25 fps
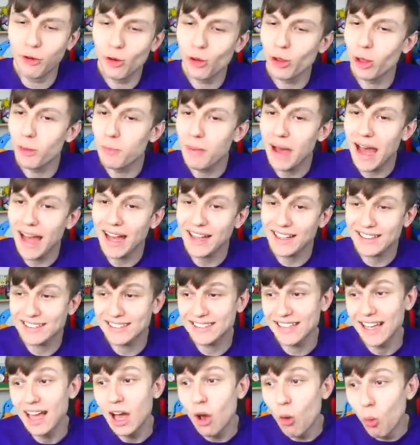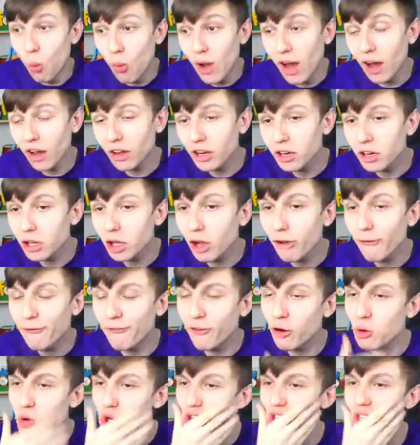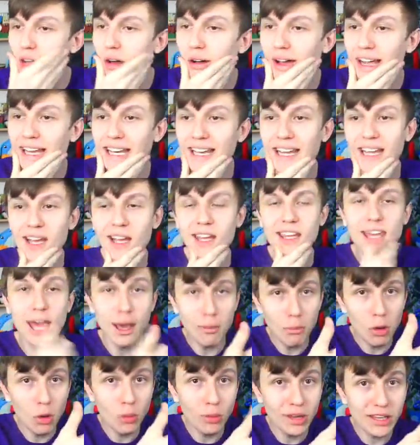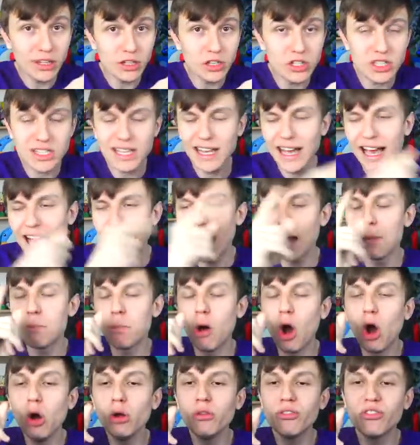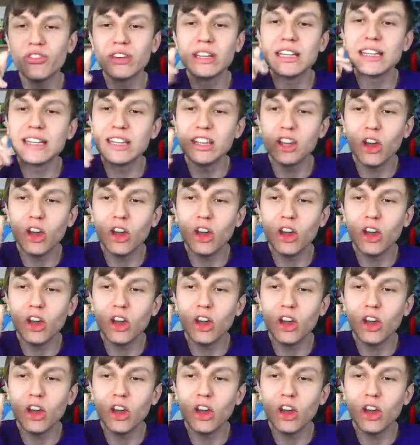quarterbacks. Well, I'm going to go false nine. Get more wingers. And hopefully the